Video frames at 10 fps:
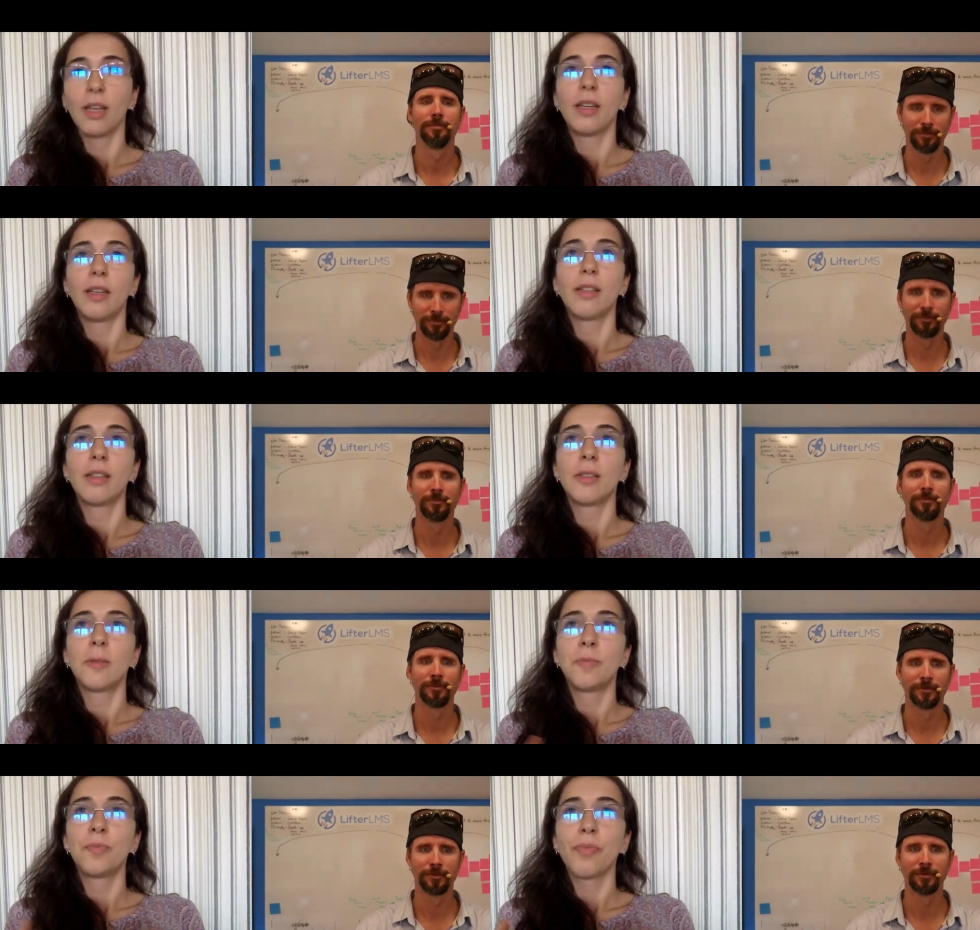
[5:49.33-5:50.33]

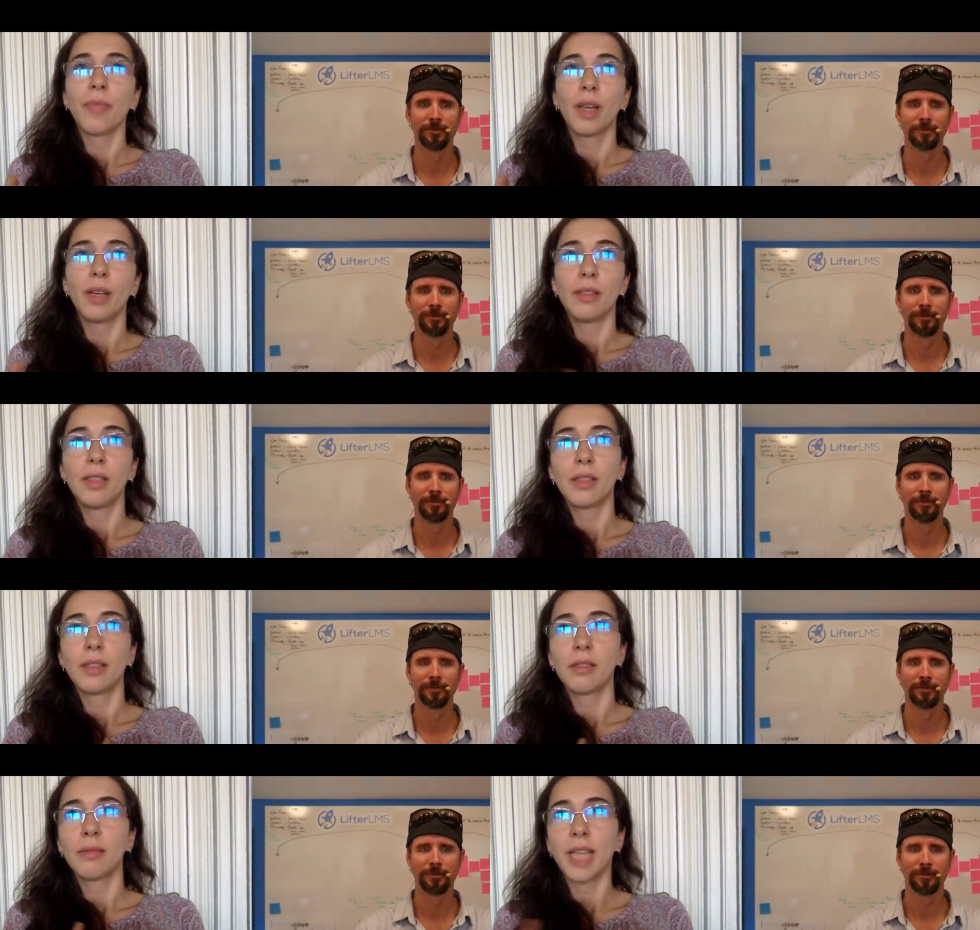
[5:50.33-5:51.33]
Speaker 1: um,
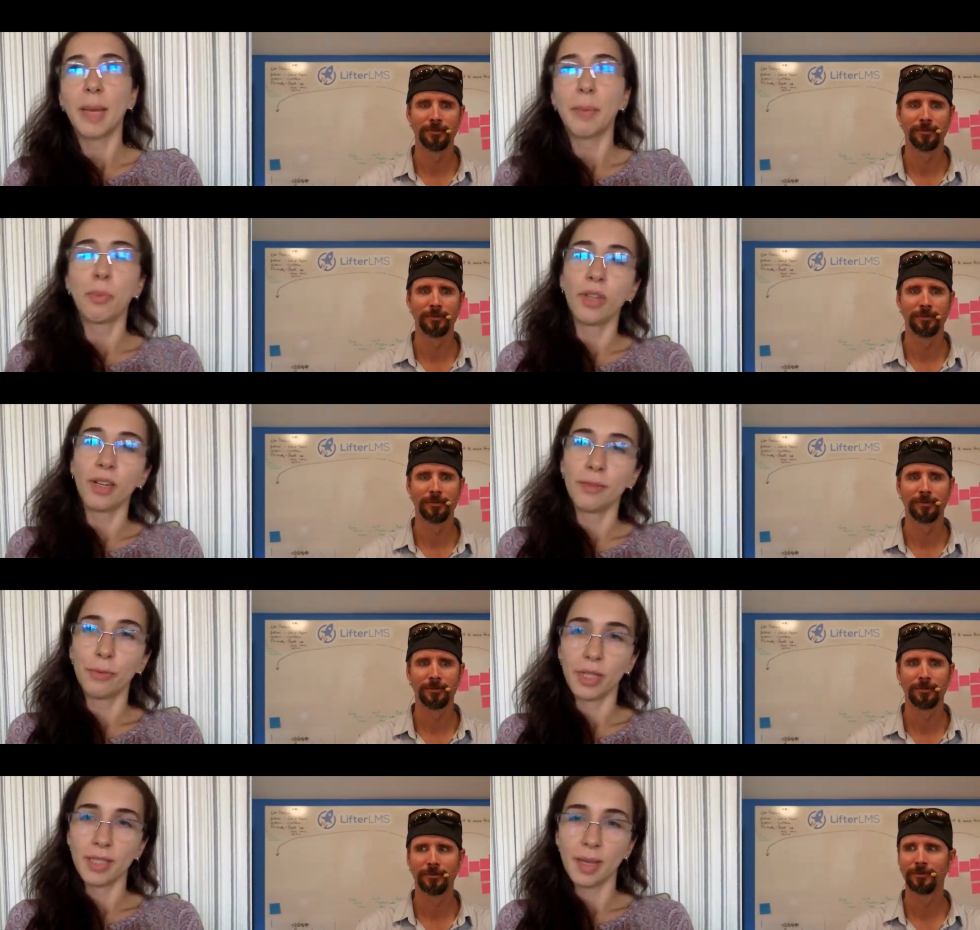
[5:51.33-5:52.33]
the typography,
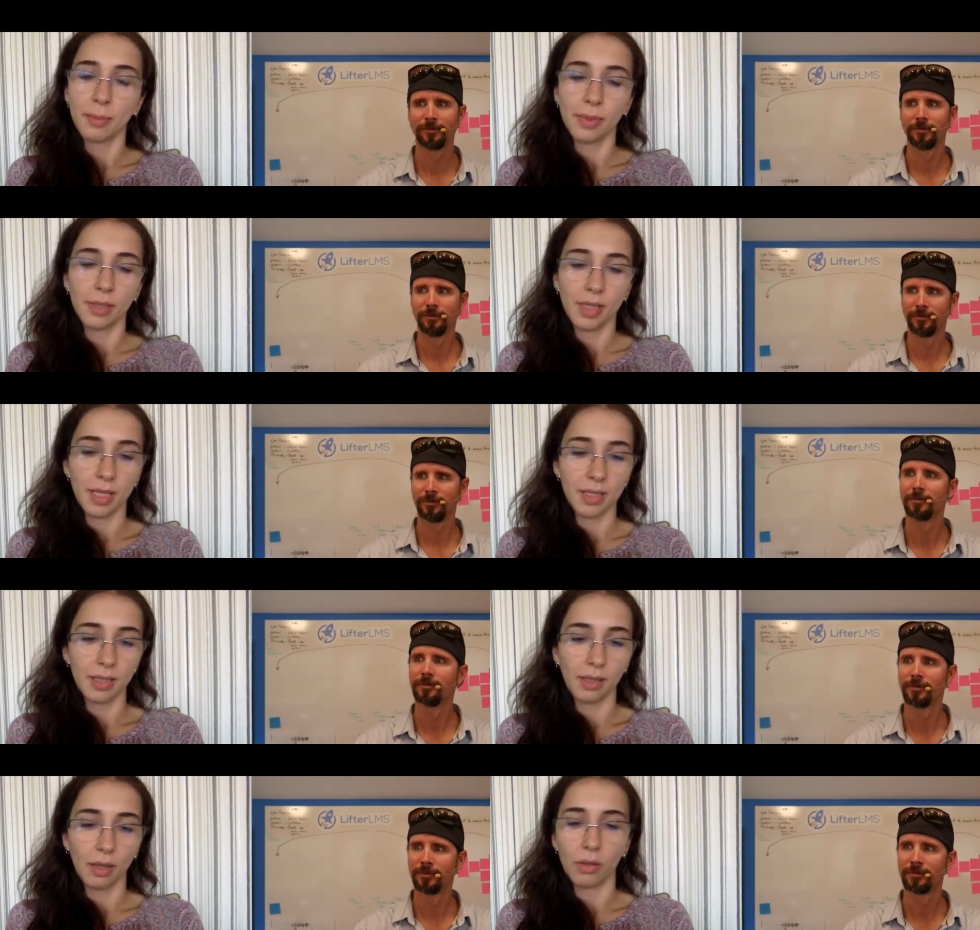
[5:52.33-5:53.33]
for example,
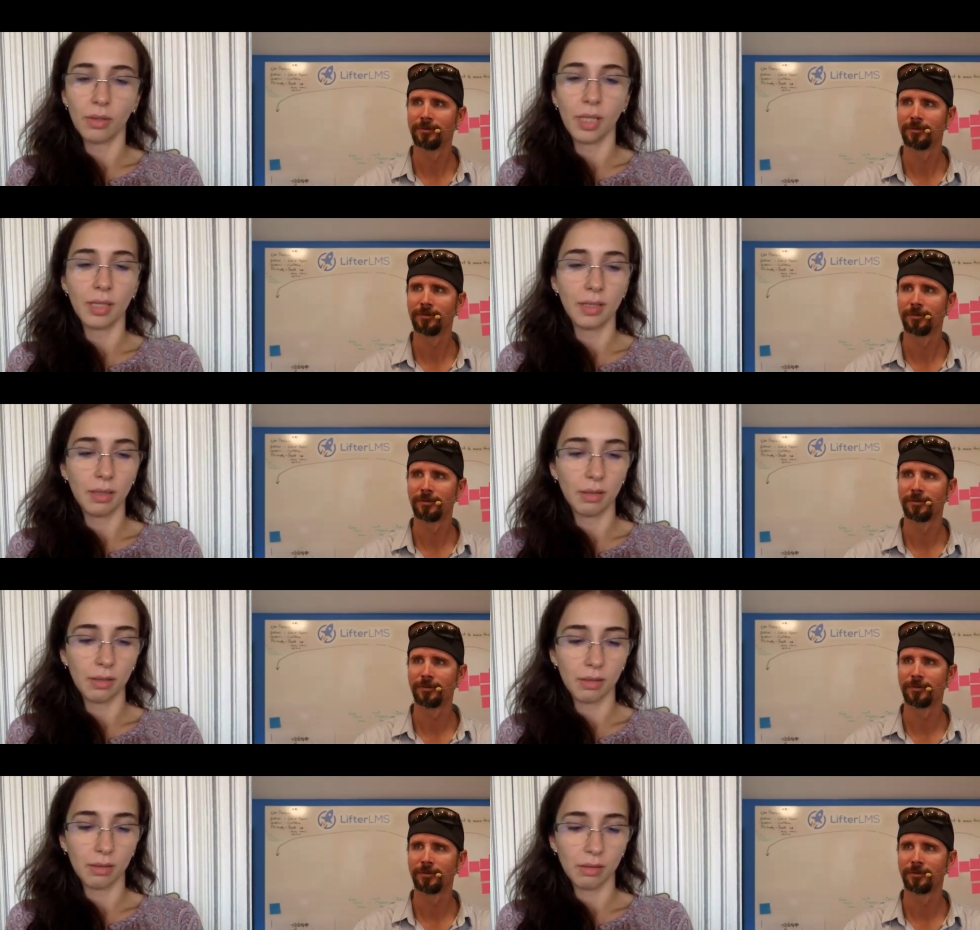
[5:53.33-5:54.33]
is it's
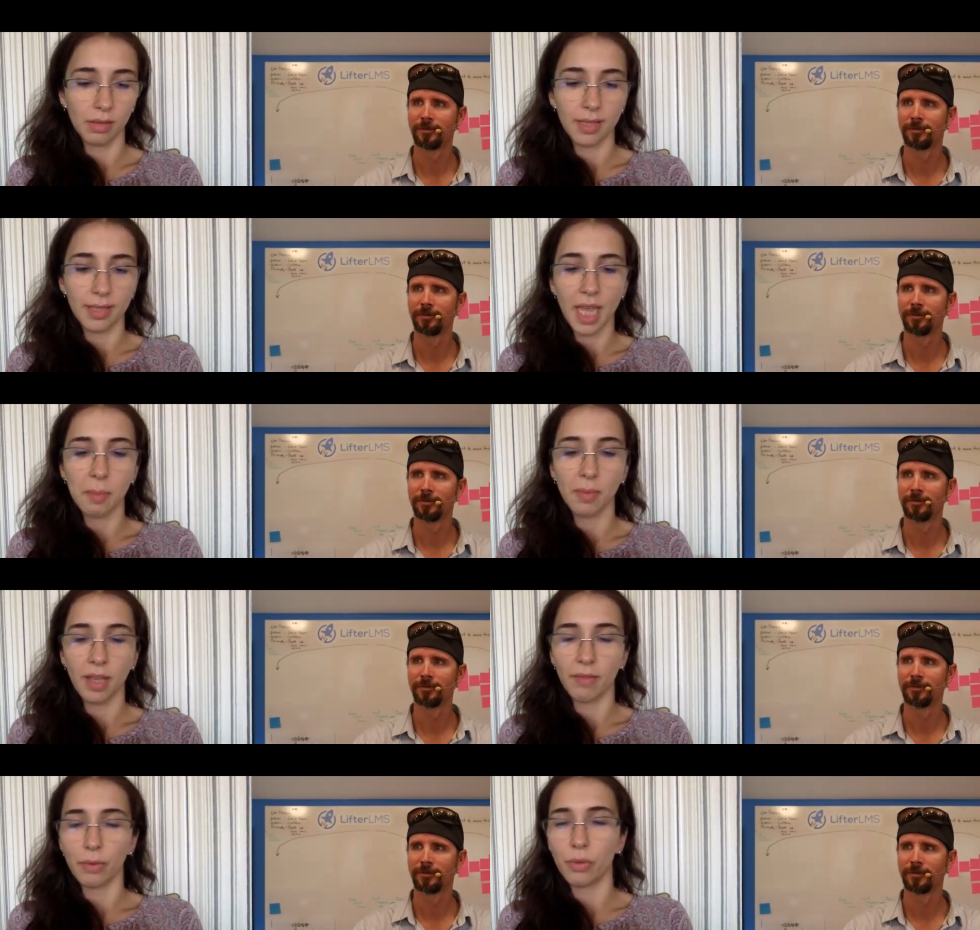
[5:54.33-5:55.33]
uh, the same
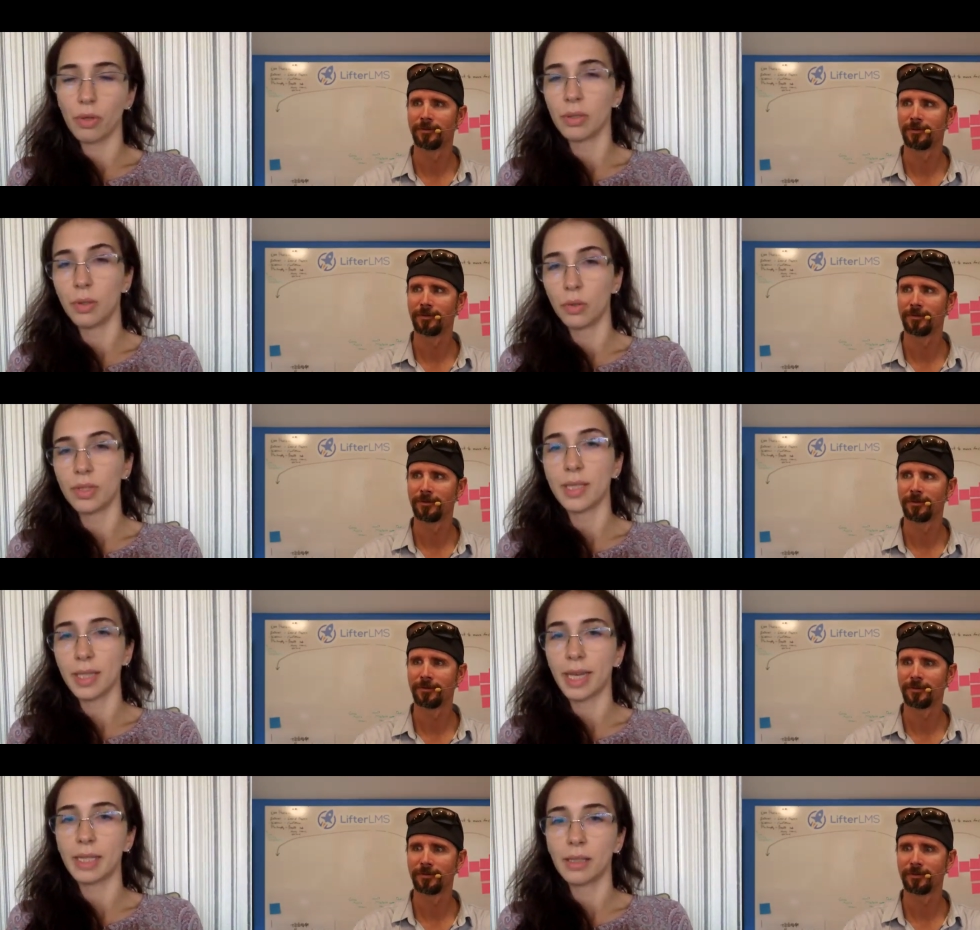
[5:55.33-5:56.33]
everywhere on, on the
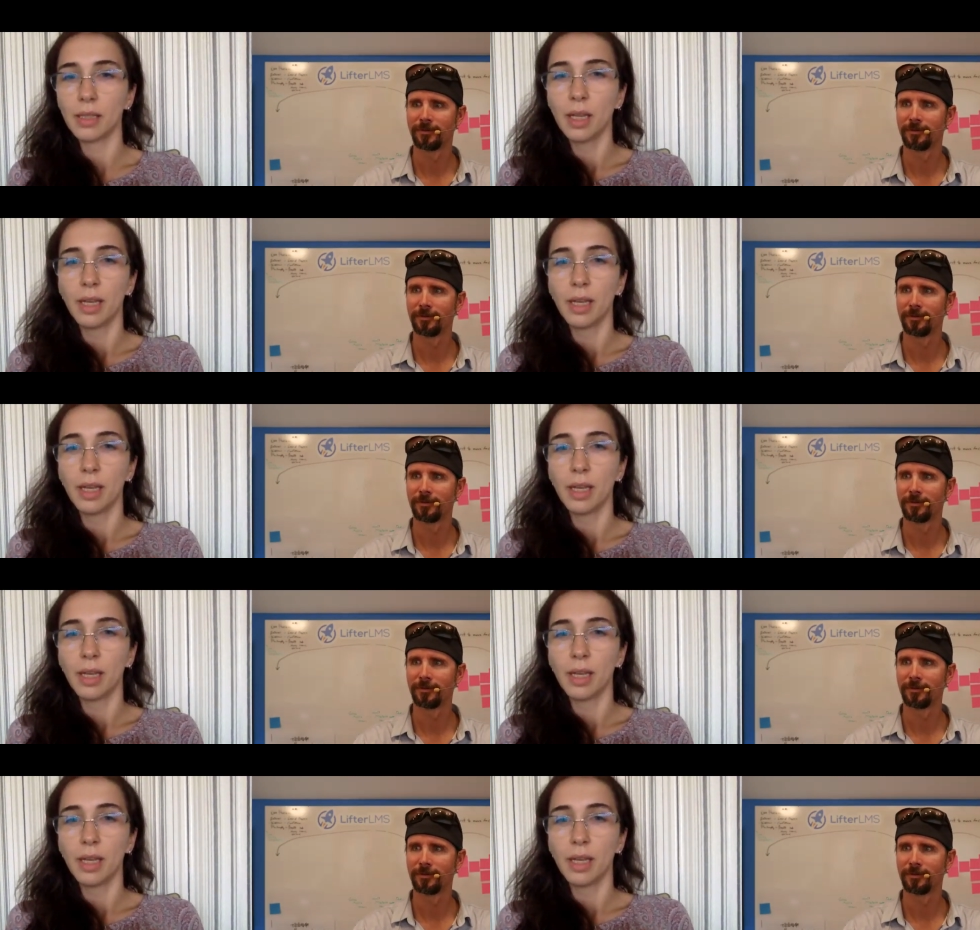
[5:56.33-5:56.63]
site.